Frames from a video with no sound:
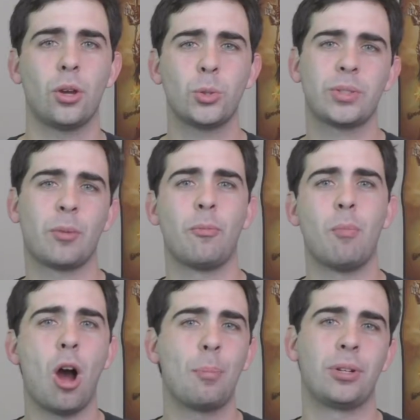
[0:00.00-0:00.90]
those were some of
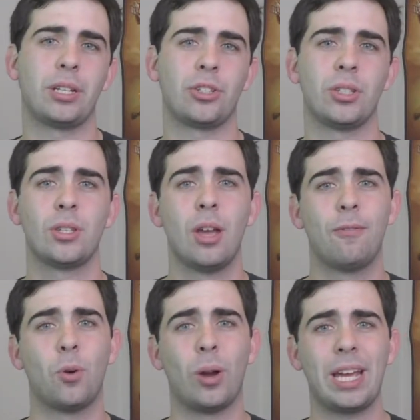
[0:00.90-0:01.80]
my predictions
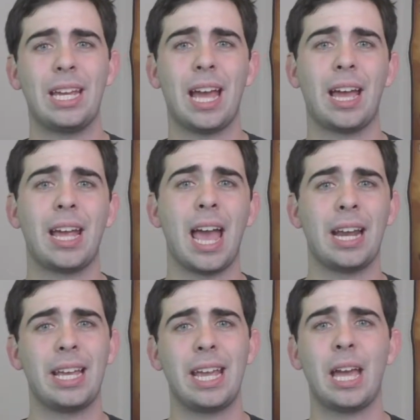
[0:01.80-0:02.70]
for E A
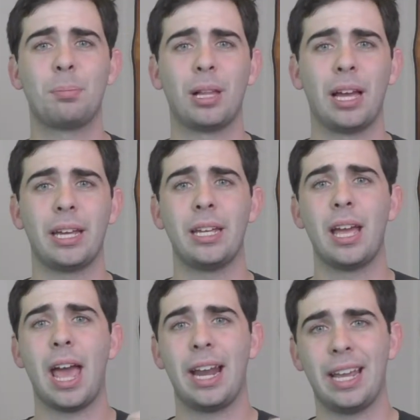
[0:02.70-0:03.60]
at E A Play
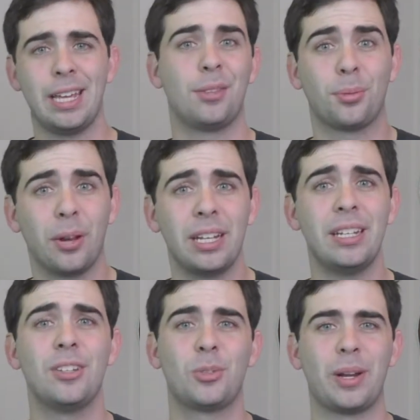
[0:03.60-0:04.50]
at E
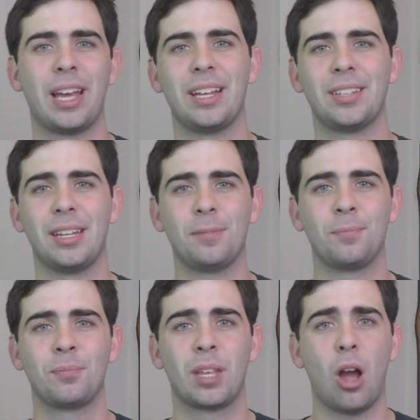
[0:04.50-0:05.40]
three twenty eighteen.
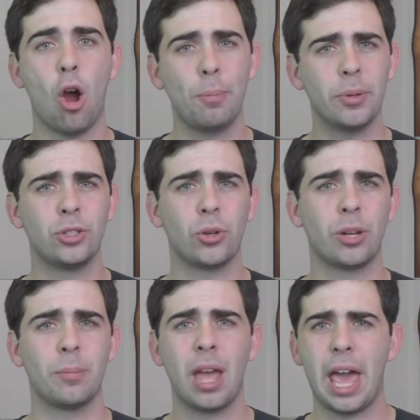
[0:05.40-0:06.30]
I hope you
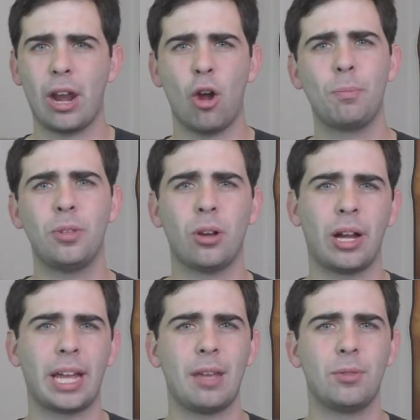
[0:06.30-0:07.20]
enjoyed them, and I hope you,
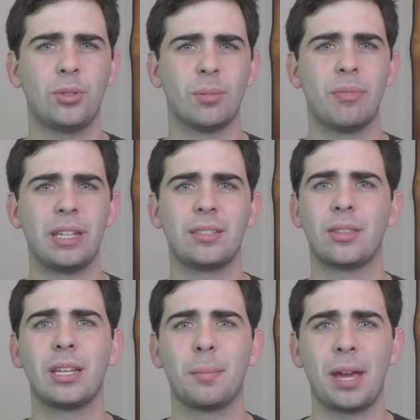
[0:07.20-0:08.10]
I gave you some things to
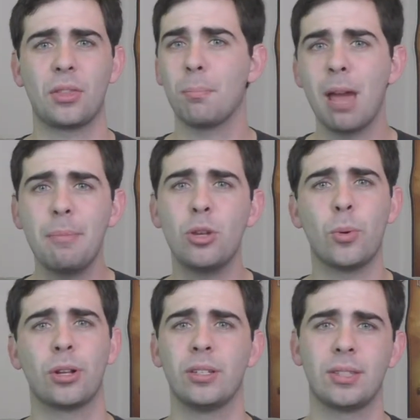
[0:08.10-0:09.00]
think about that maybe you
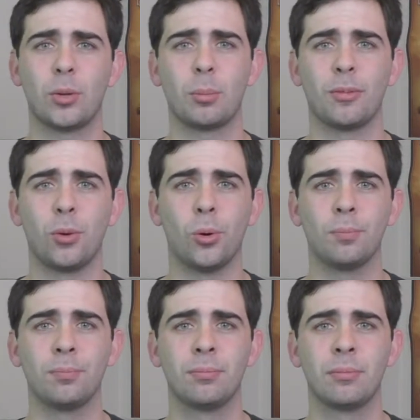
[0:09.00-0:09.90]
weren't considering before.